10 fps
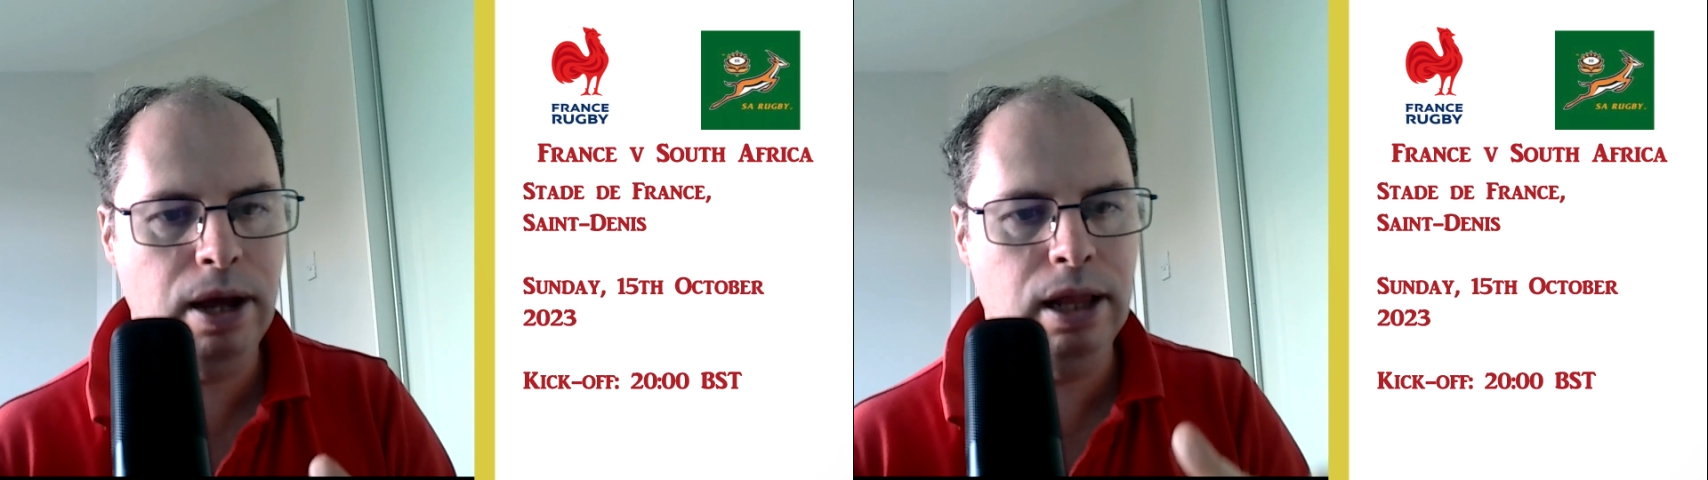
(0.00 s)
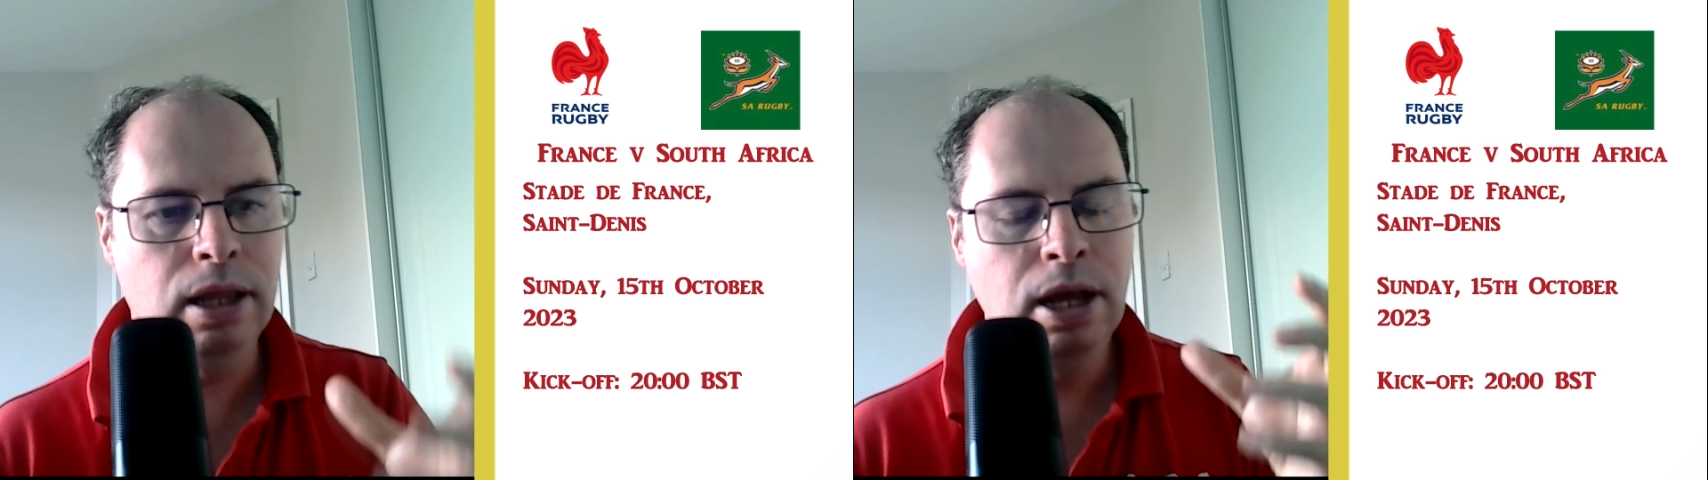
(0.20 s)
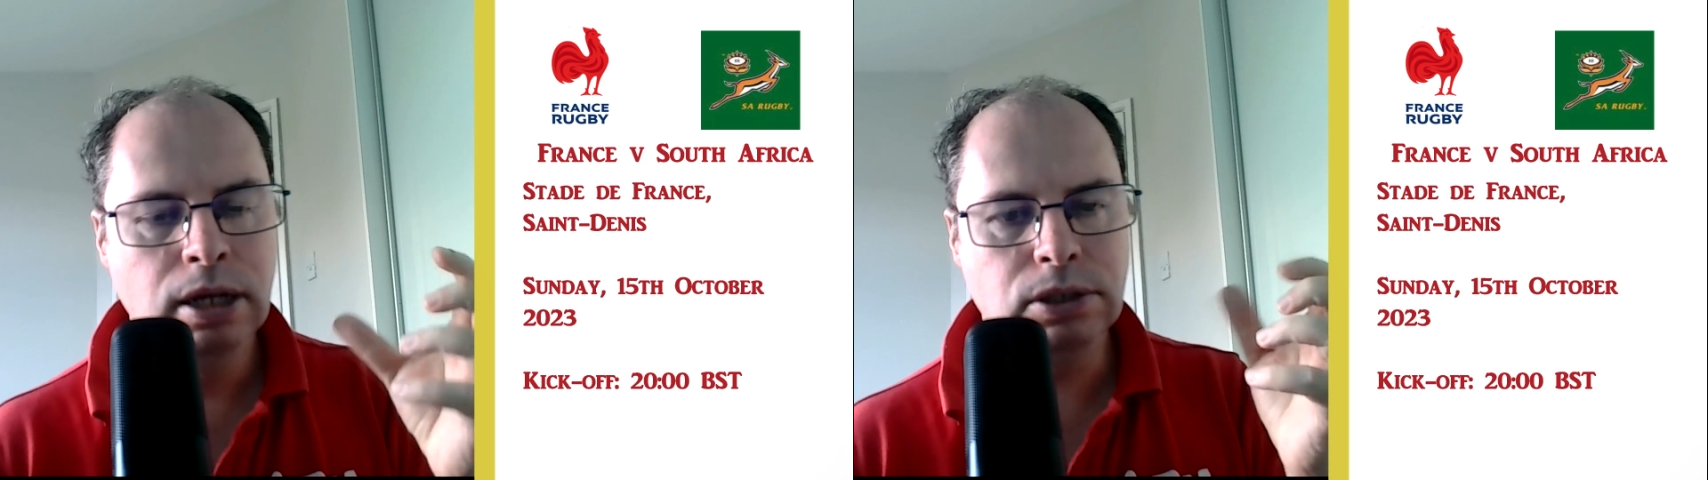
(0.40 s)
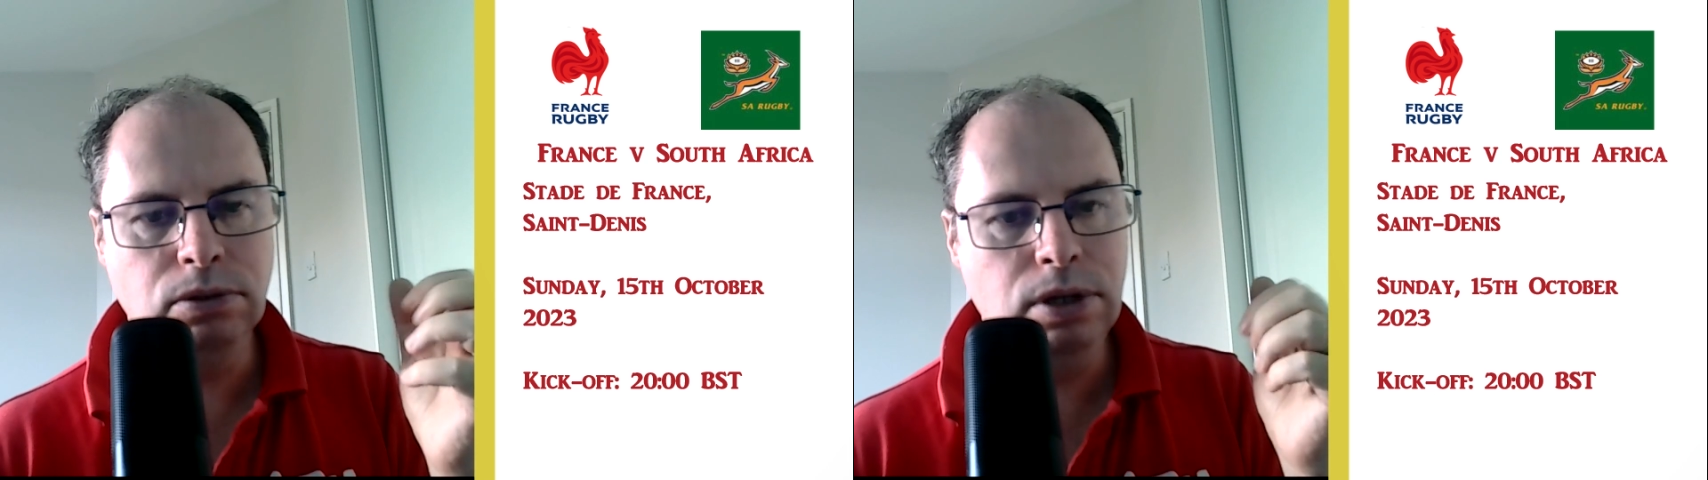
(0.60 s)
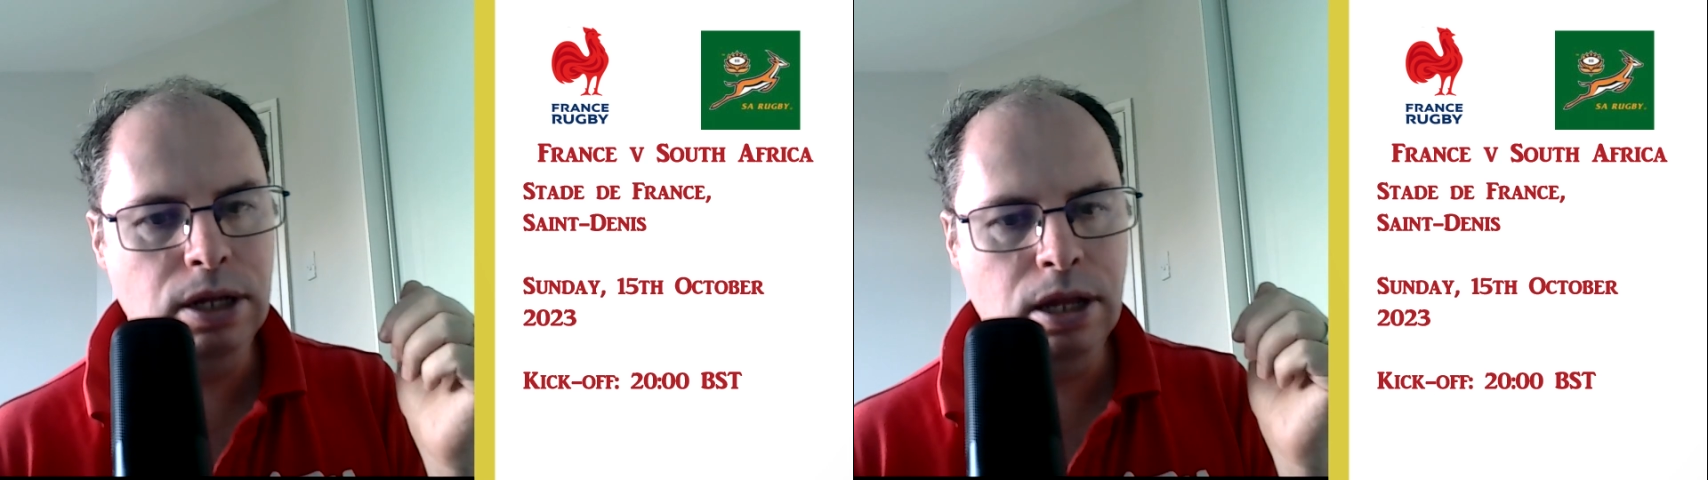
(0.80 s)
landing as
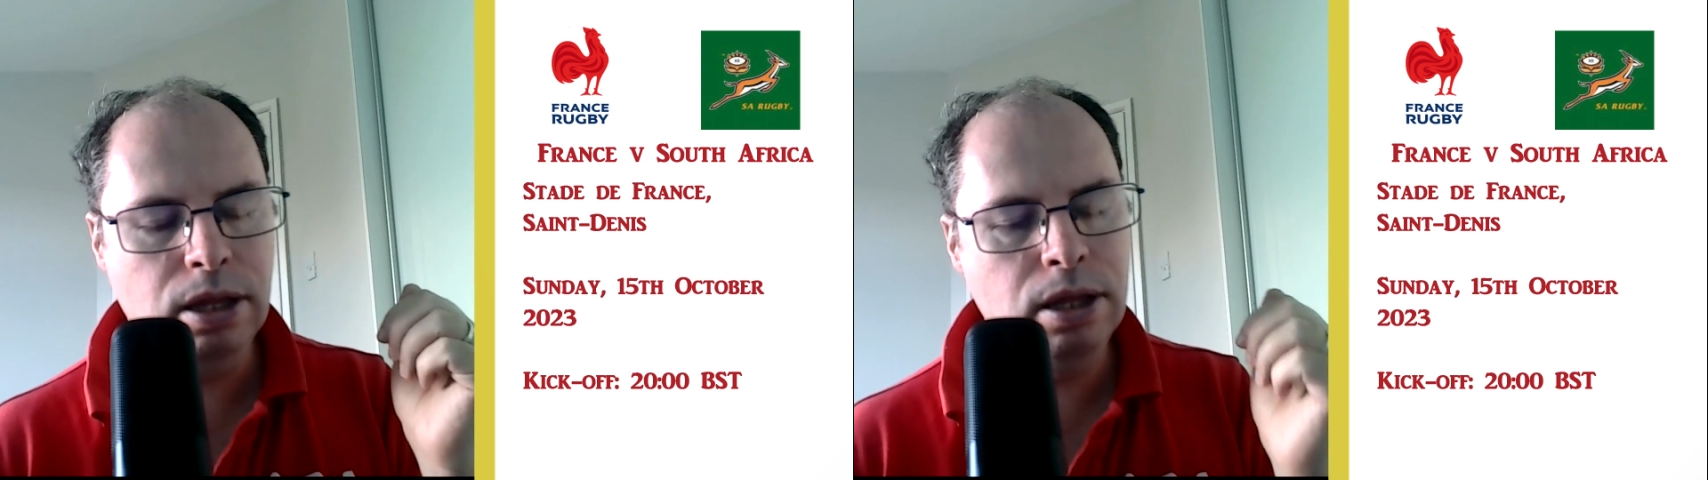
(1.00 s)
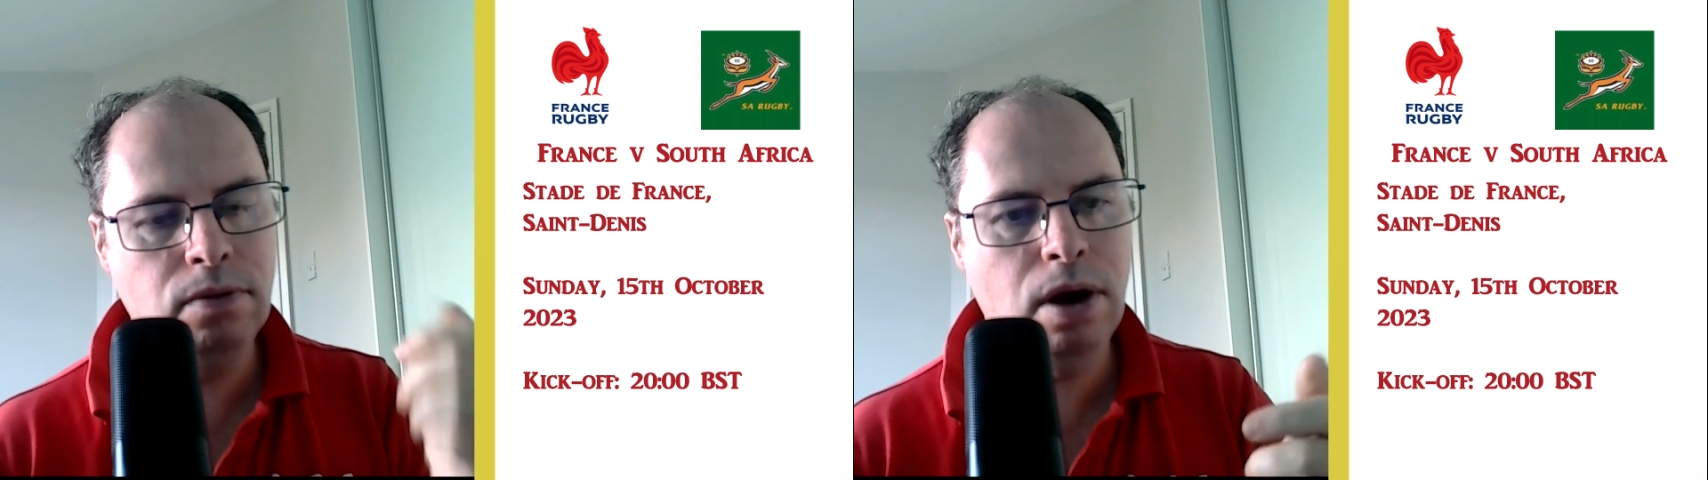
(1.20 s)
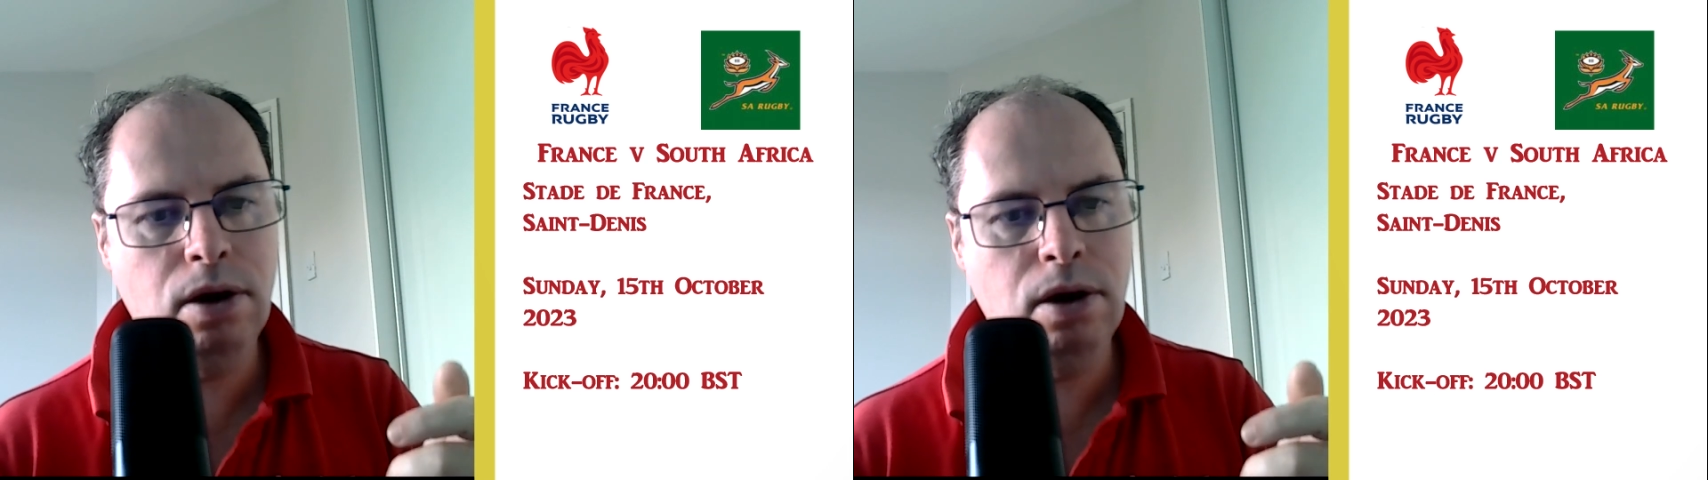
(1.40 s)
well. So you,